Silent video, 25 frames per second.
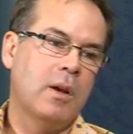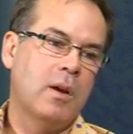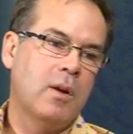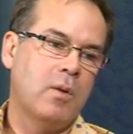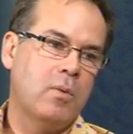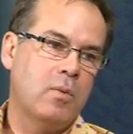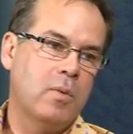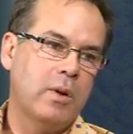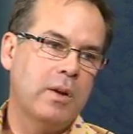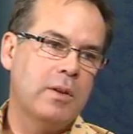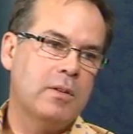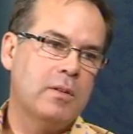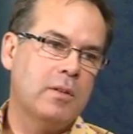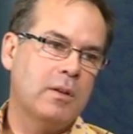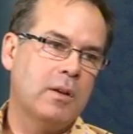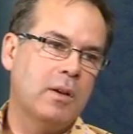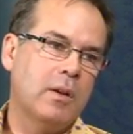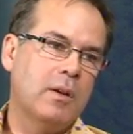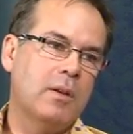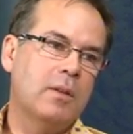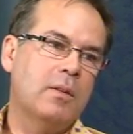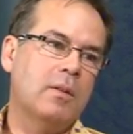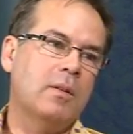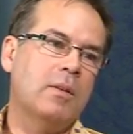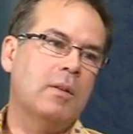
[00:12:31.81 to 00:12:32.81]
Red
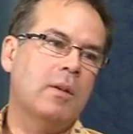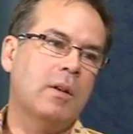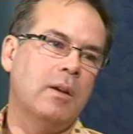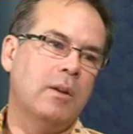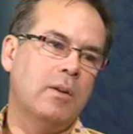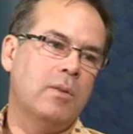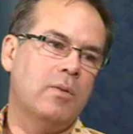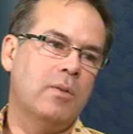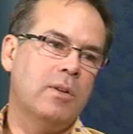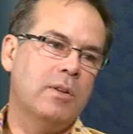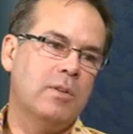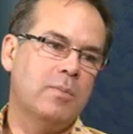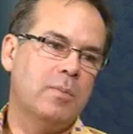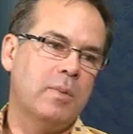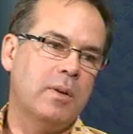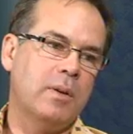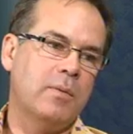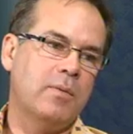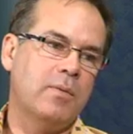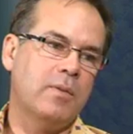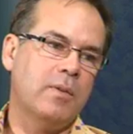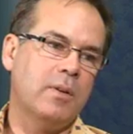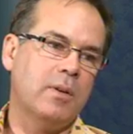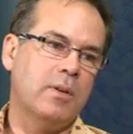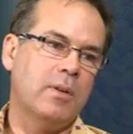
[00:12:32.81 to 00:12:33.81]
skin, increased blood
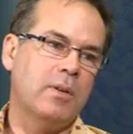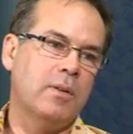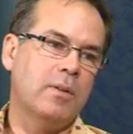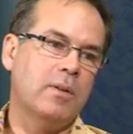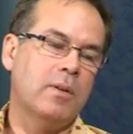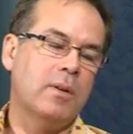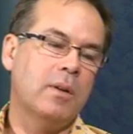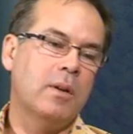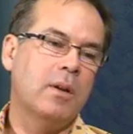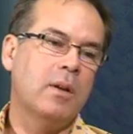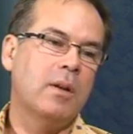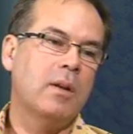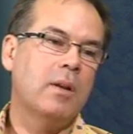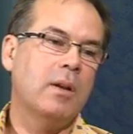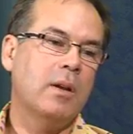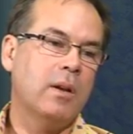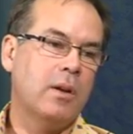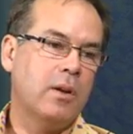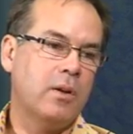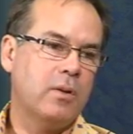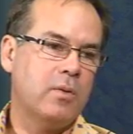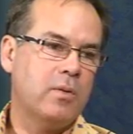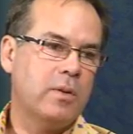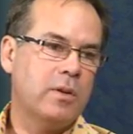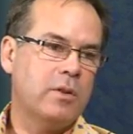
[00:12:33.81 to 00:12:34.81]
flow,
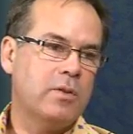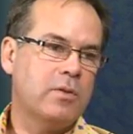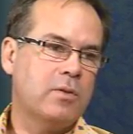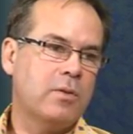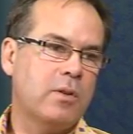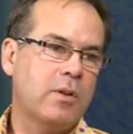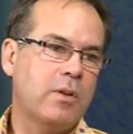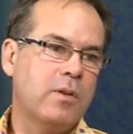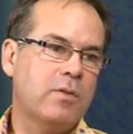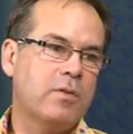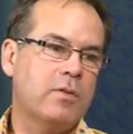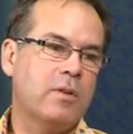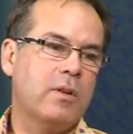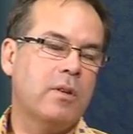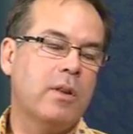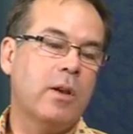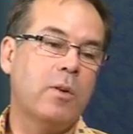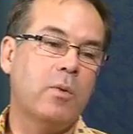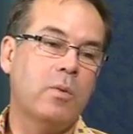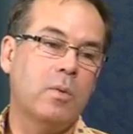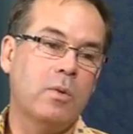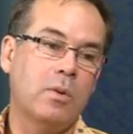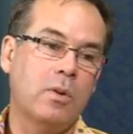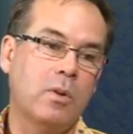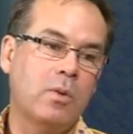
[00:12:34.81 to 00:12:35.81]
increased growth. So they
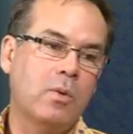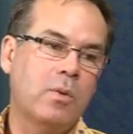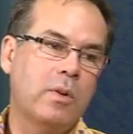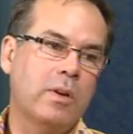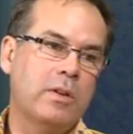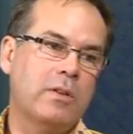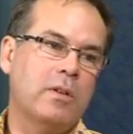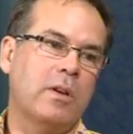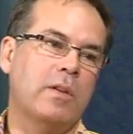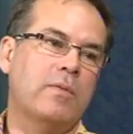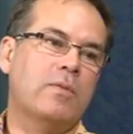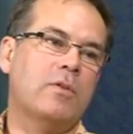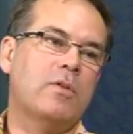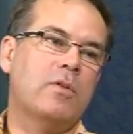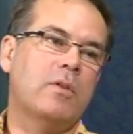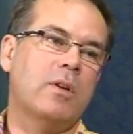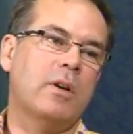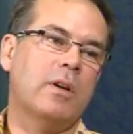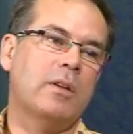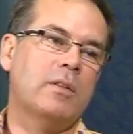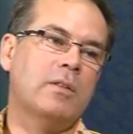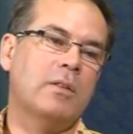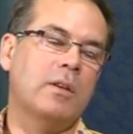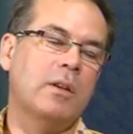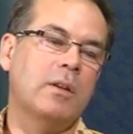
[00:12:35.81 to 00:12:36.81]
will always have
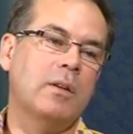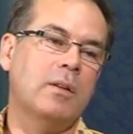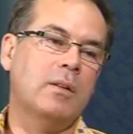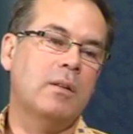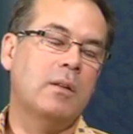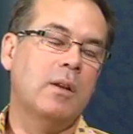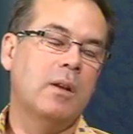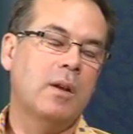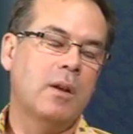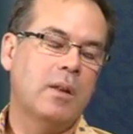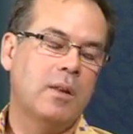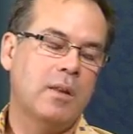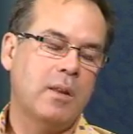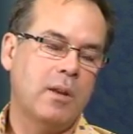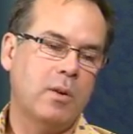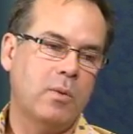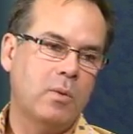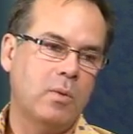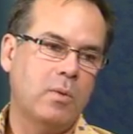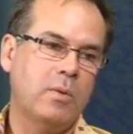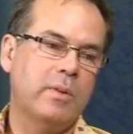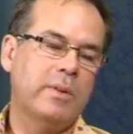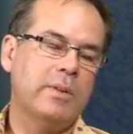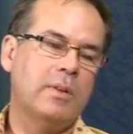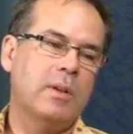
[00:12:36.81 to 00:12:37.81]
dry skin, they will
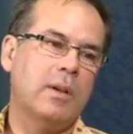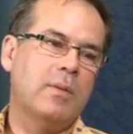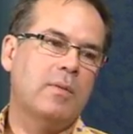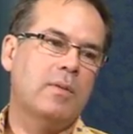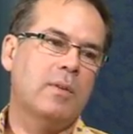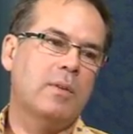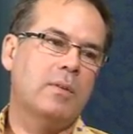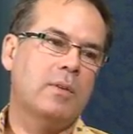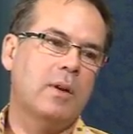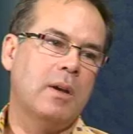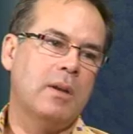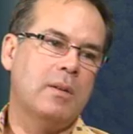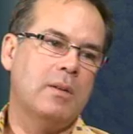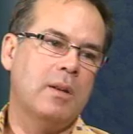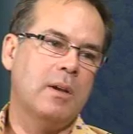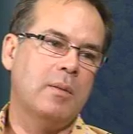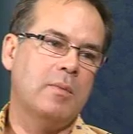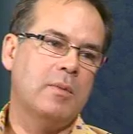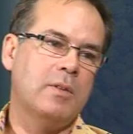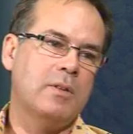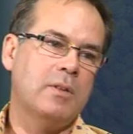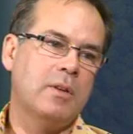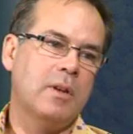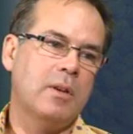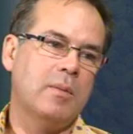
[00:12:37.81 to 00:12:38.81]
always have a
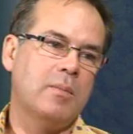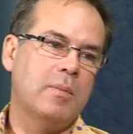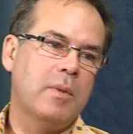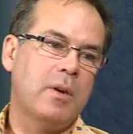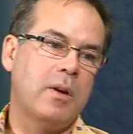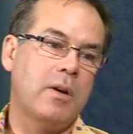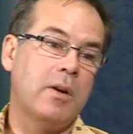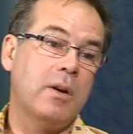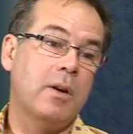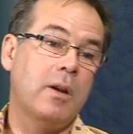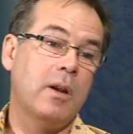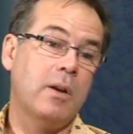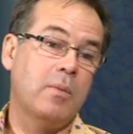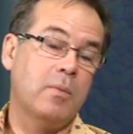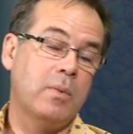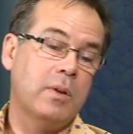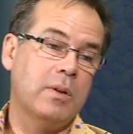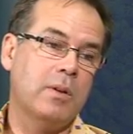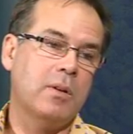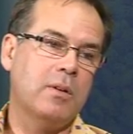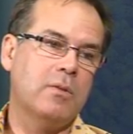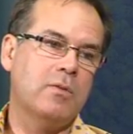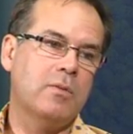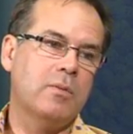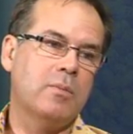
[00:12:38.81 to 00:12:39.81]
damaged skin barrier, and we
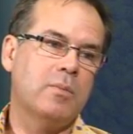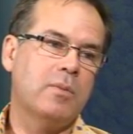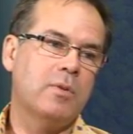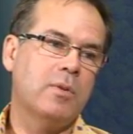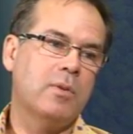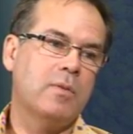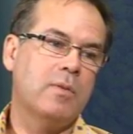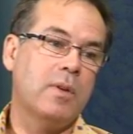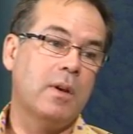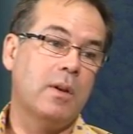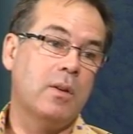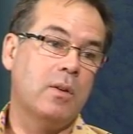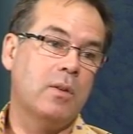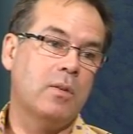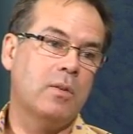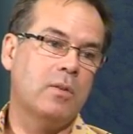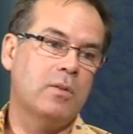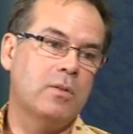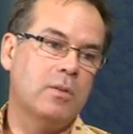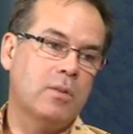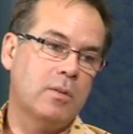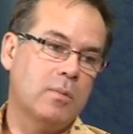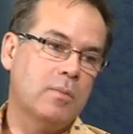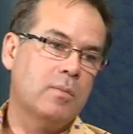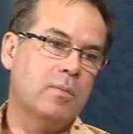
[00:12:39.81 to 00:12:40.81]
need to improve that long
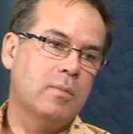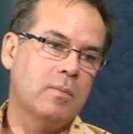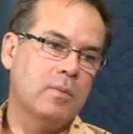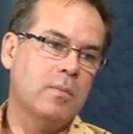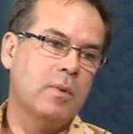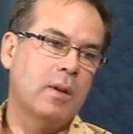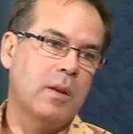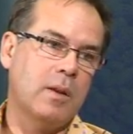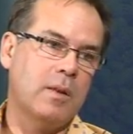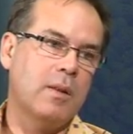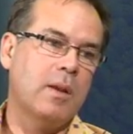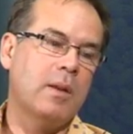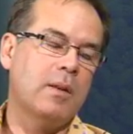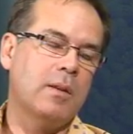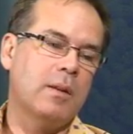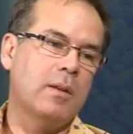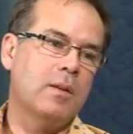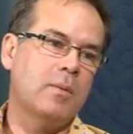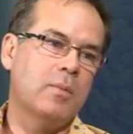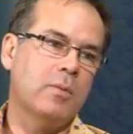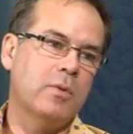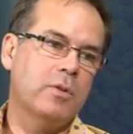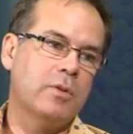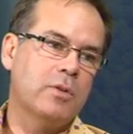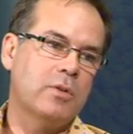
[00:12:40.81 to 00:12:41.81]
term, and they need a
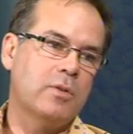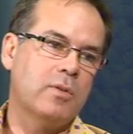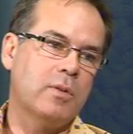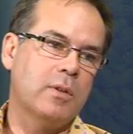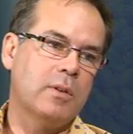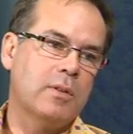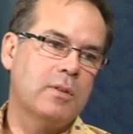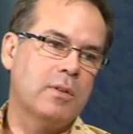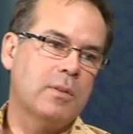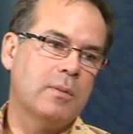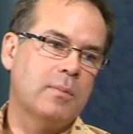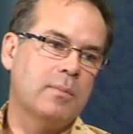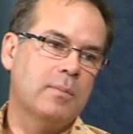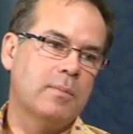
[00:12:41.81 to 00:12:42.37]
moisturiser.